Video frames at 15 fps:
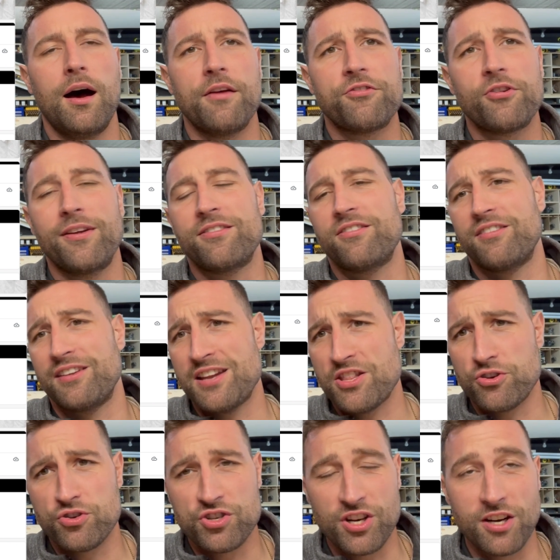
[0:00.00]
So this is
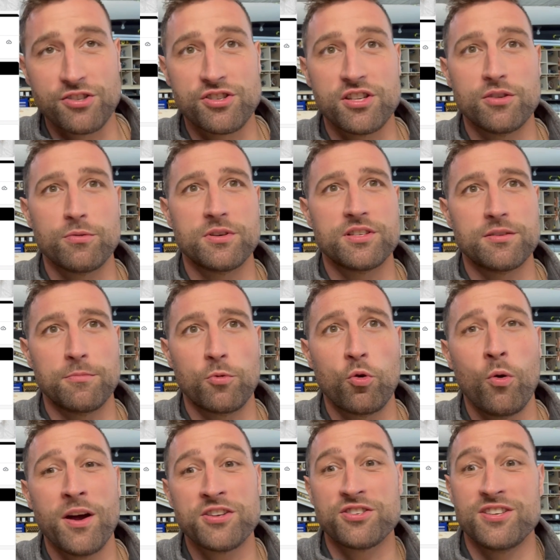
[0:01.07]
another junction. There were some
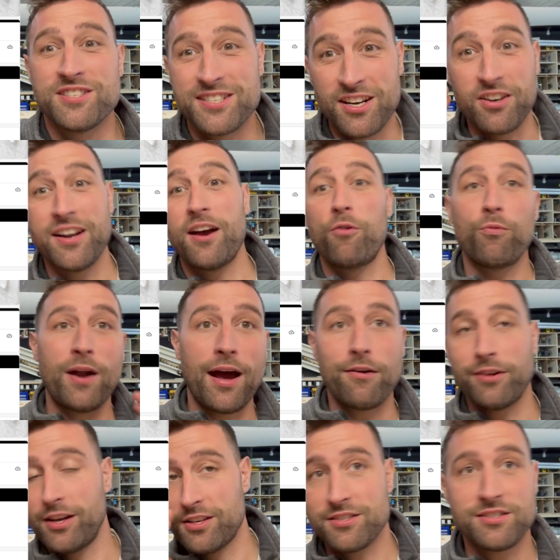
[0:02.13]
questions that are now
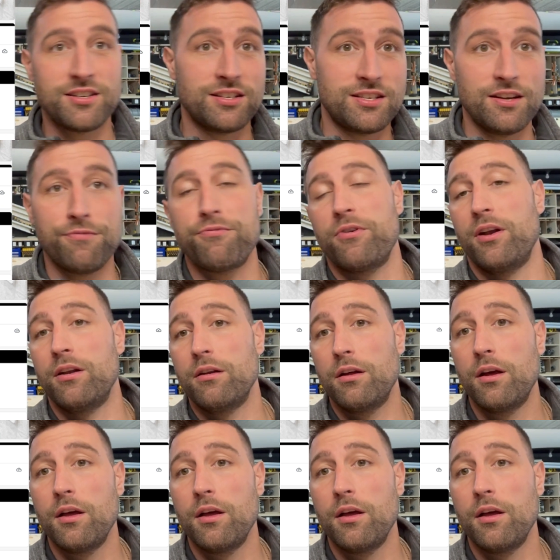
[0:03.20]
routing us to different